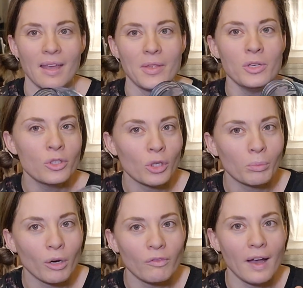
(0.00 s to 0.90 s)
And the
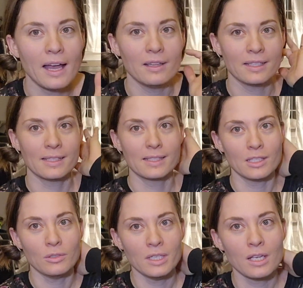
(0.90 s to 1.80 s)
nutrient profile is
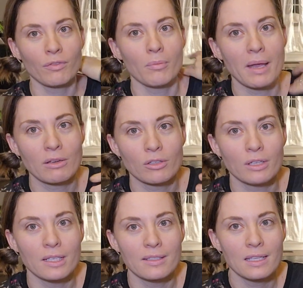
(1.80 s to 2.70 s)
unique from
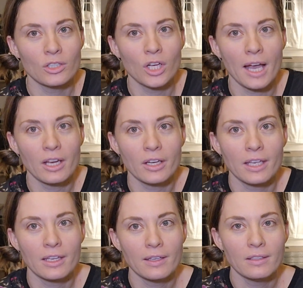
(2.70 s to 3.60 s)
microgreens. These are higher
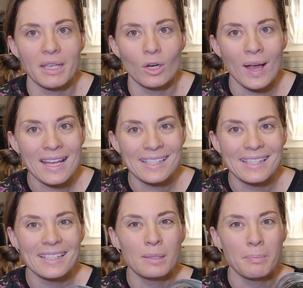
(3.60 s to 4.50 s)
in amino
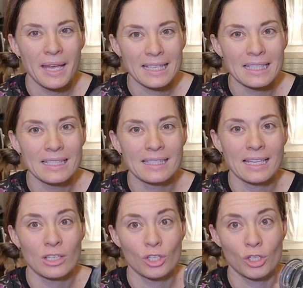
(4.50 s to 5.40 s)
acids, pectins,
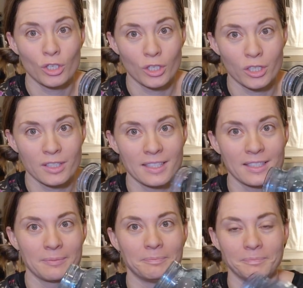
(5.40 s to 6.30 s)
and
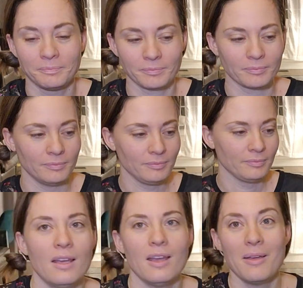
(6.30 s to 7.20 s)
sugars.
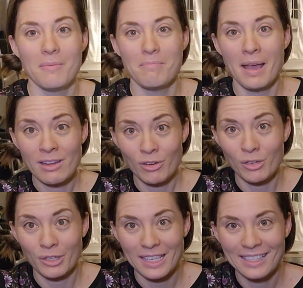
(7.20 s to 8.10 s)

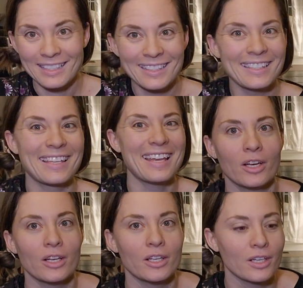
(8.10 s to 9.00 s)
Microgreens
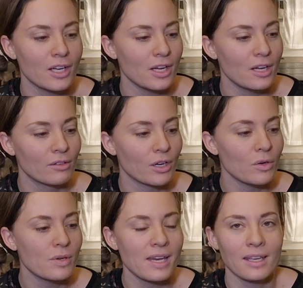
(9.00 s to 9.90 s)
are
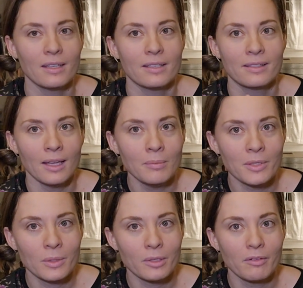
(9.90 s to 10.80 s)
grown in some
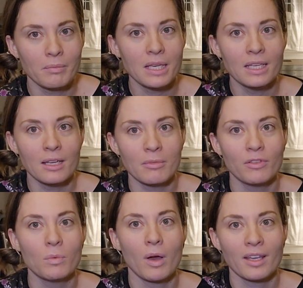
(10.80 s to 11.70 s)
sort of medium
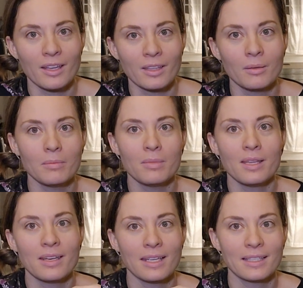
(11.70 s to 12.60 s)
if you want to get them
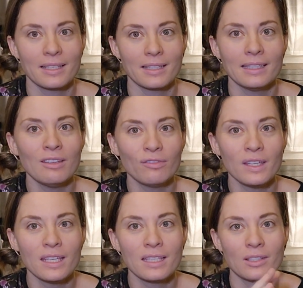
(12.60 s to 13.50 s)
nice and
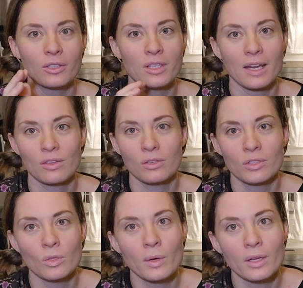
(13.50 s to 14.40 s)
leafy. So you can either use
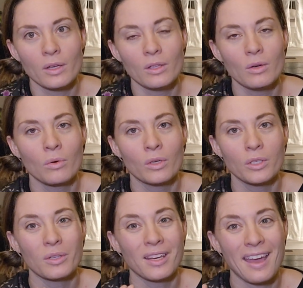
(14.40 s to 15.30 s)
soil or
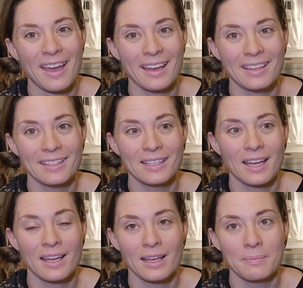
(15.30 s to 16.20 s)
you can add
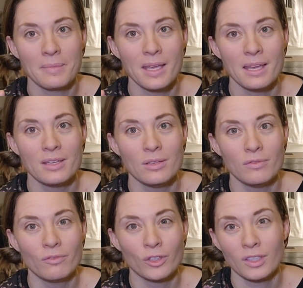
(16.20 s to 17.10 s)

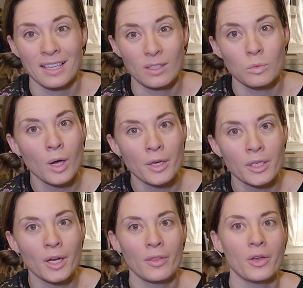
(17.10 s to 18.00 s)
fertilized
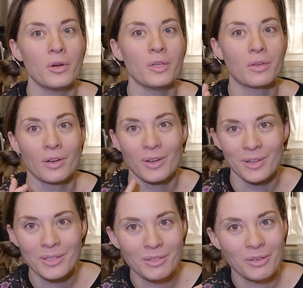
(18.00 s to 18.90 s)
water, although you can
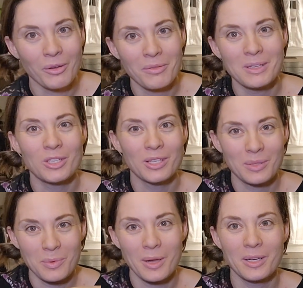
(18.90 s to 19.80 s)
also grow them in
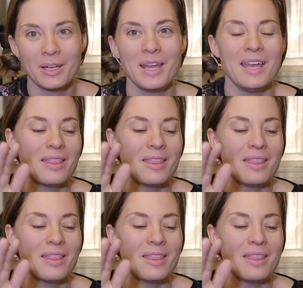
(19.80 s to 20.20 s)
just water.